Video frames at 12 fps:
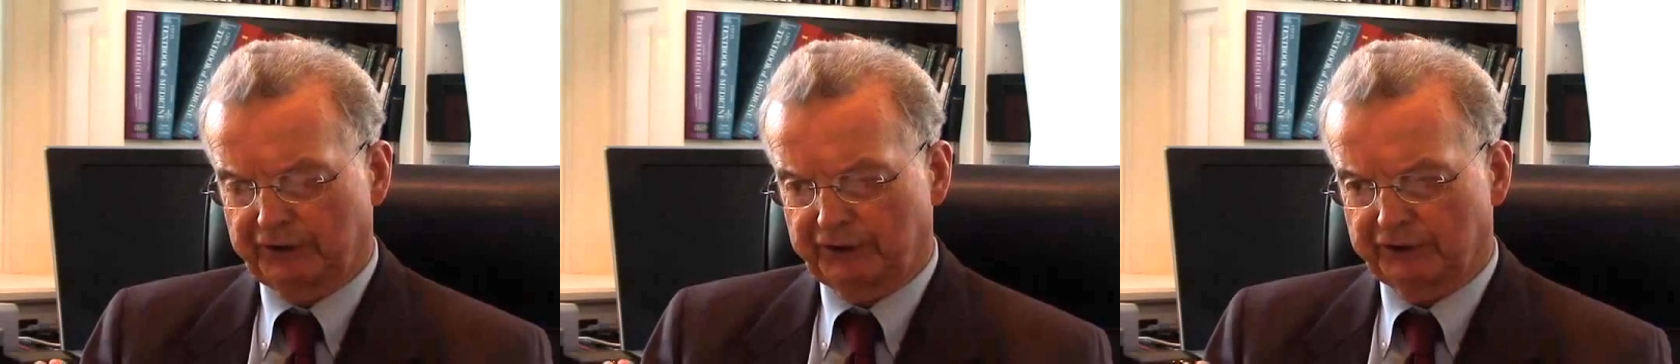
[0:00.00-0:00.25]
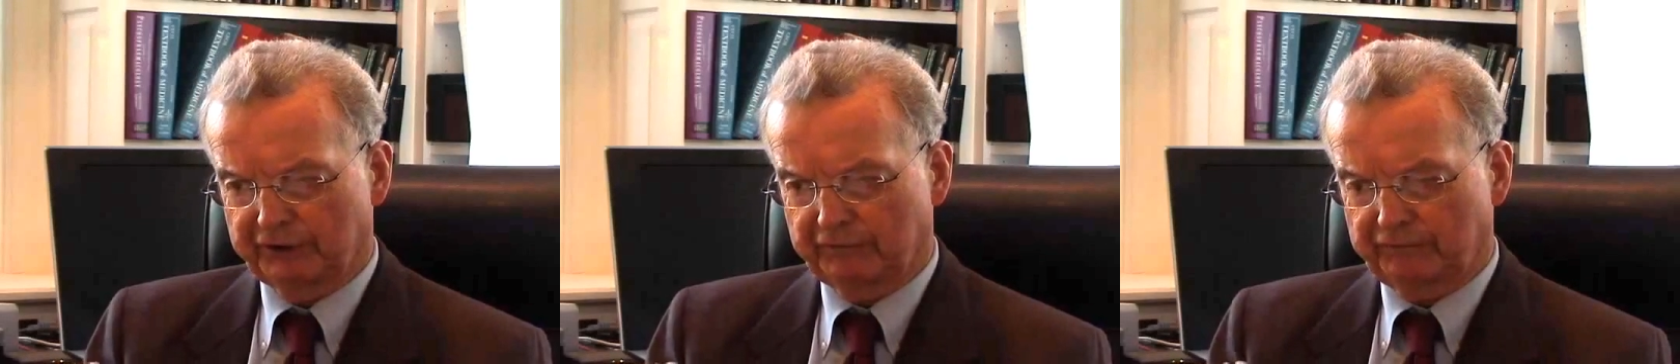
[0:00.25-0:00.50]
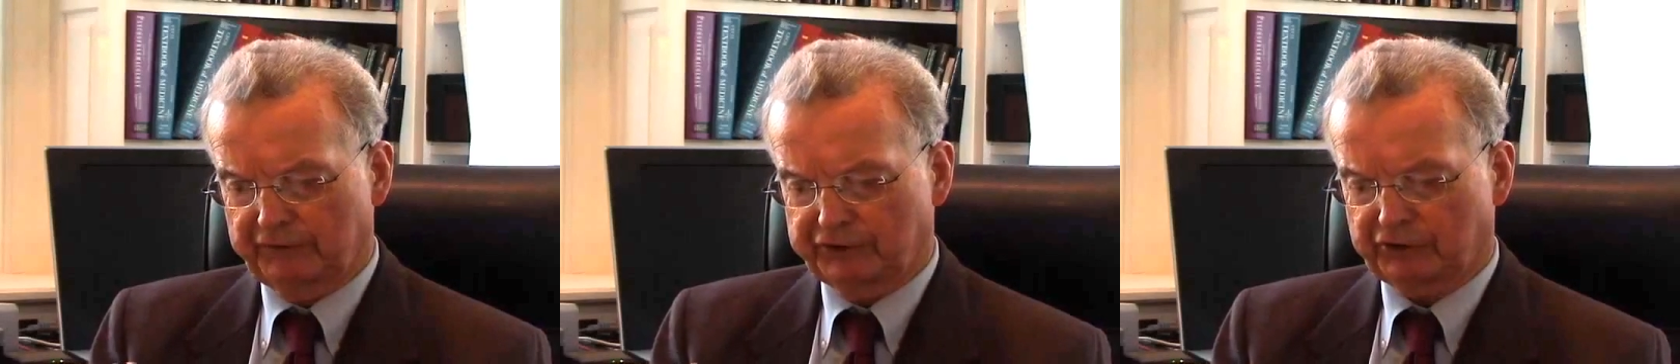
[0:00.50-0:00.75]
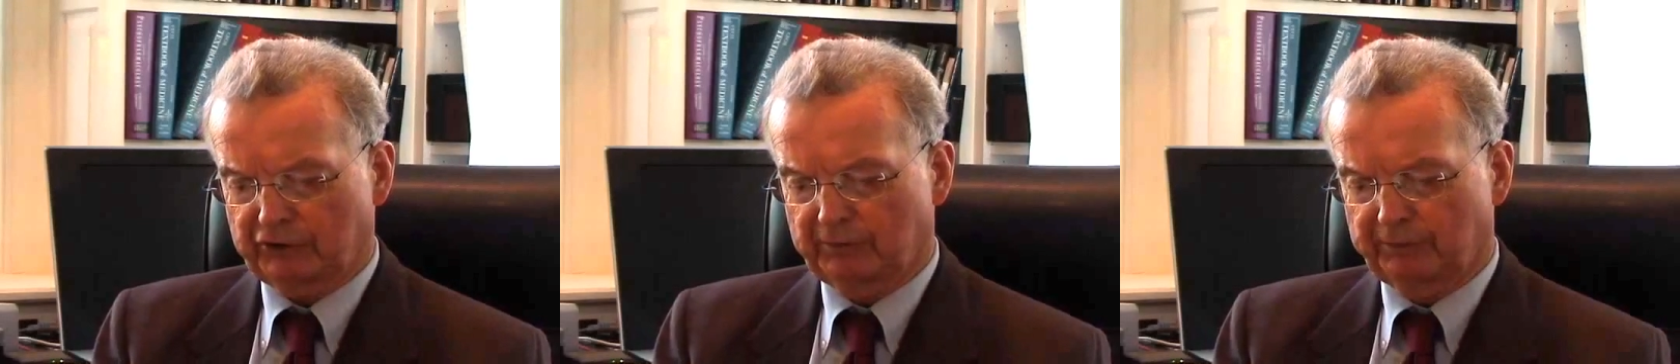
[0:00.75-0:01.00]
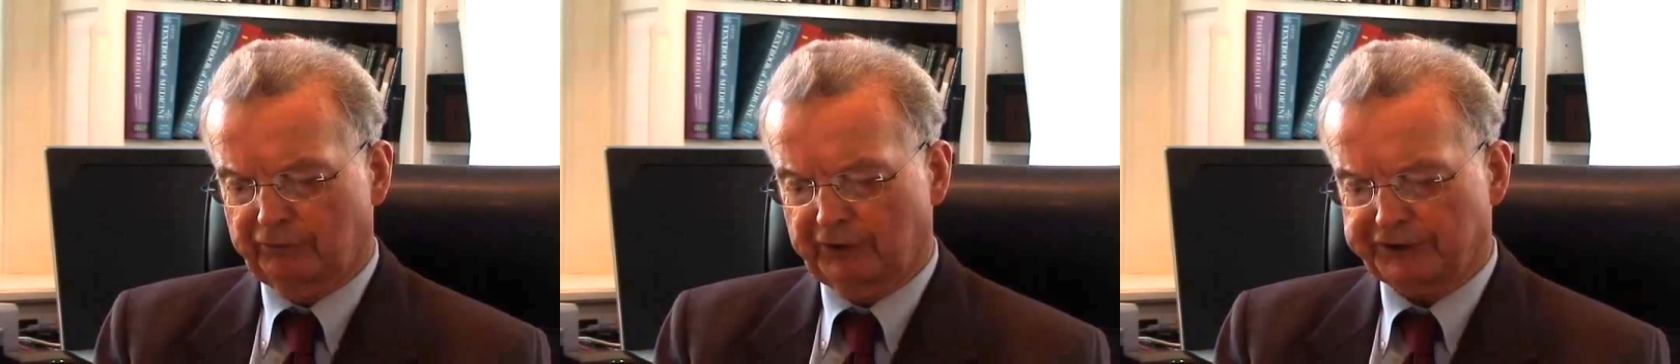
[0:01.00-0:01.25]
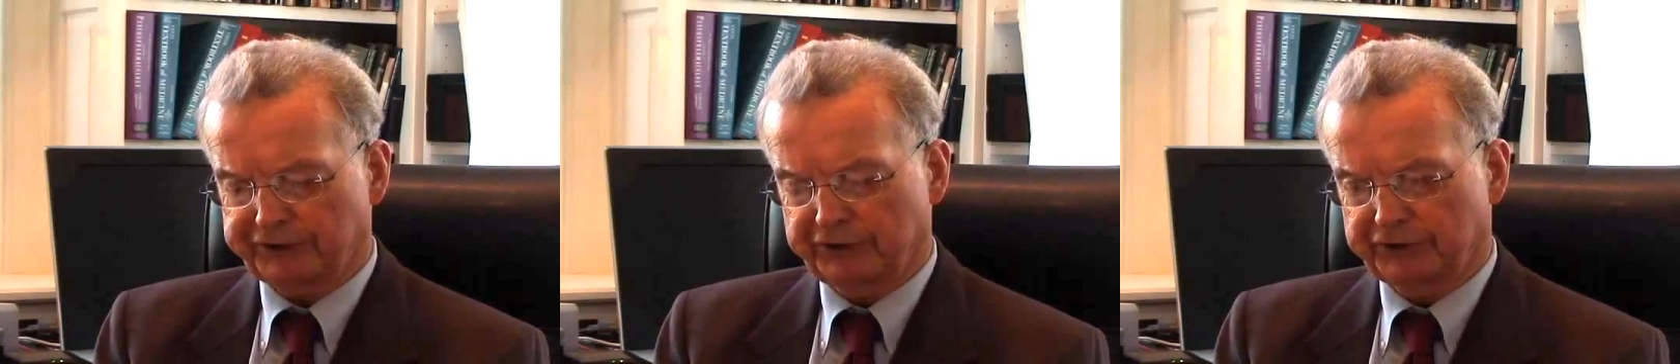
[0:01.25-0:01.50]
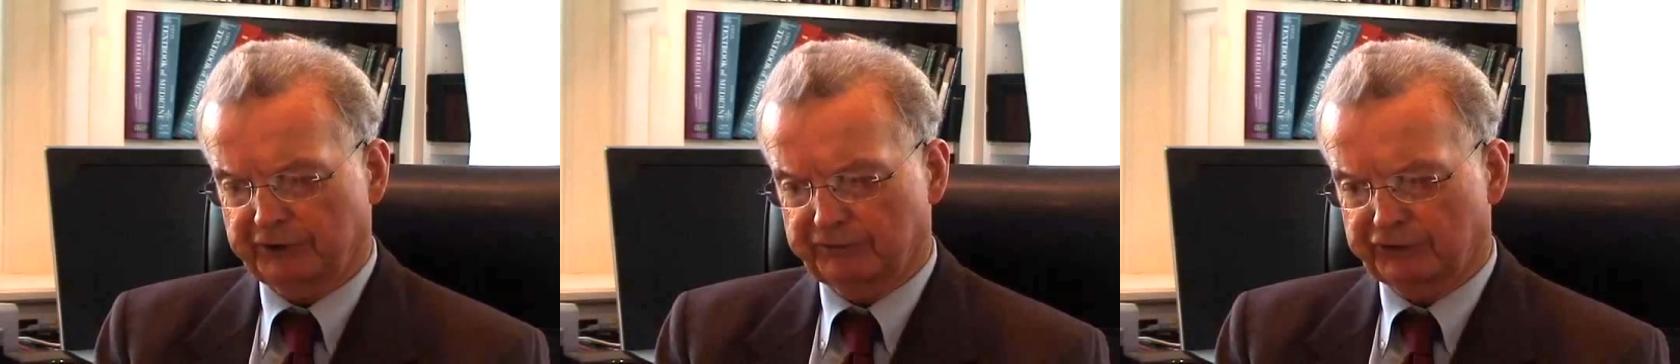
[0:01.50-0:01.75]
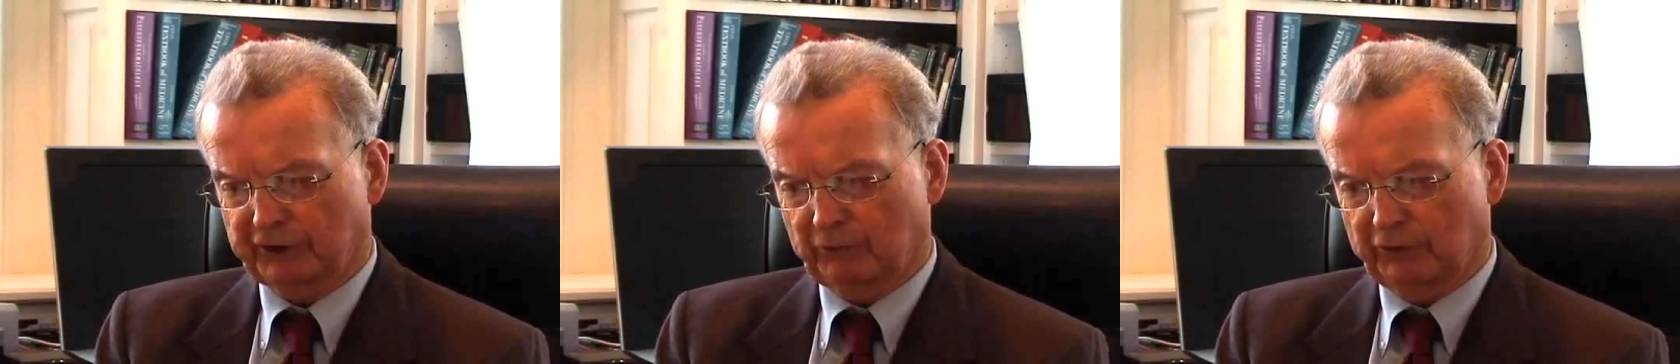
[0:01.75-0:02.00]
In the physical presence of
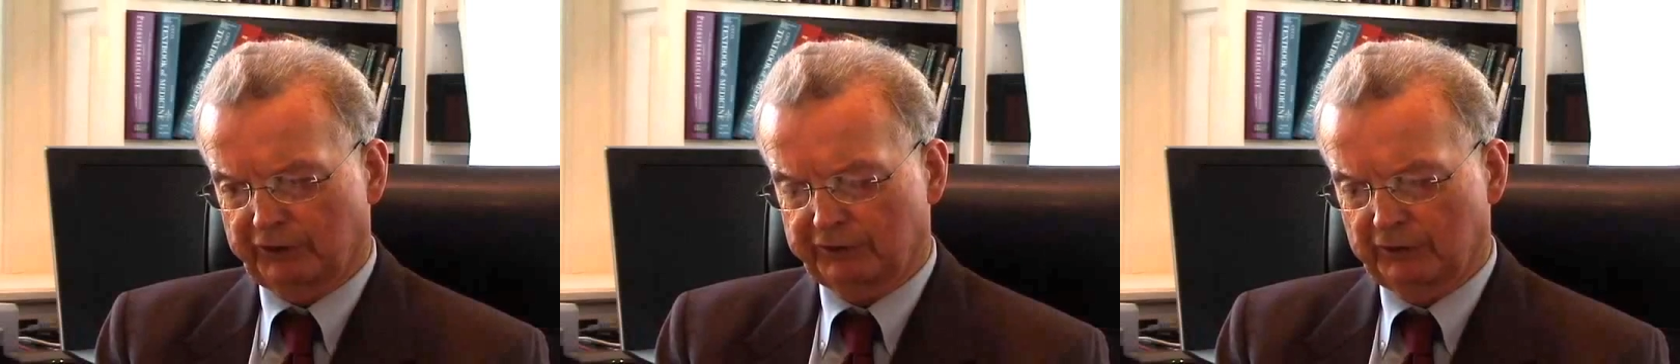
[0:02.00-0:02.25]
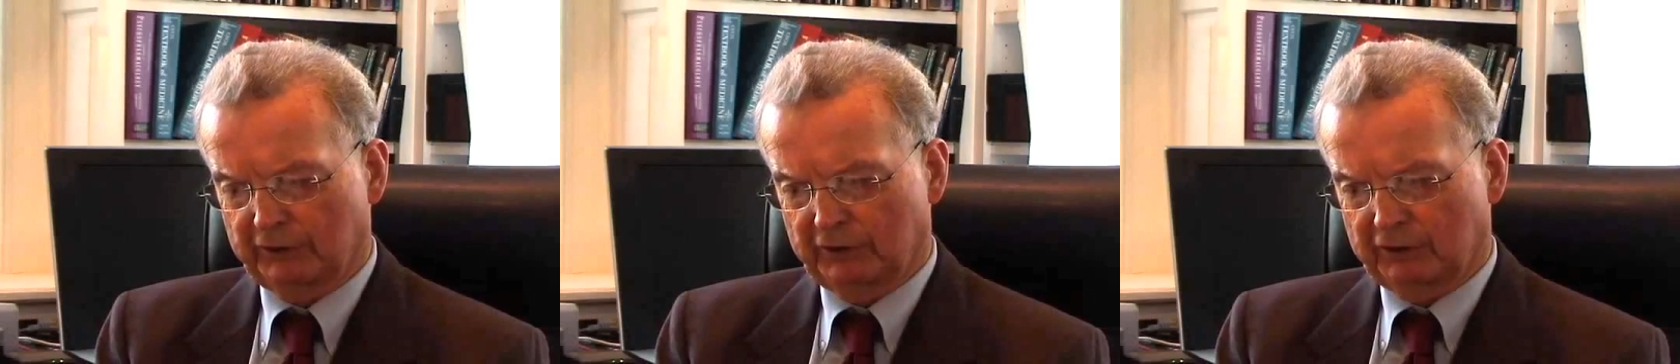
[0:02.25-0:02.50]
someone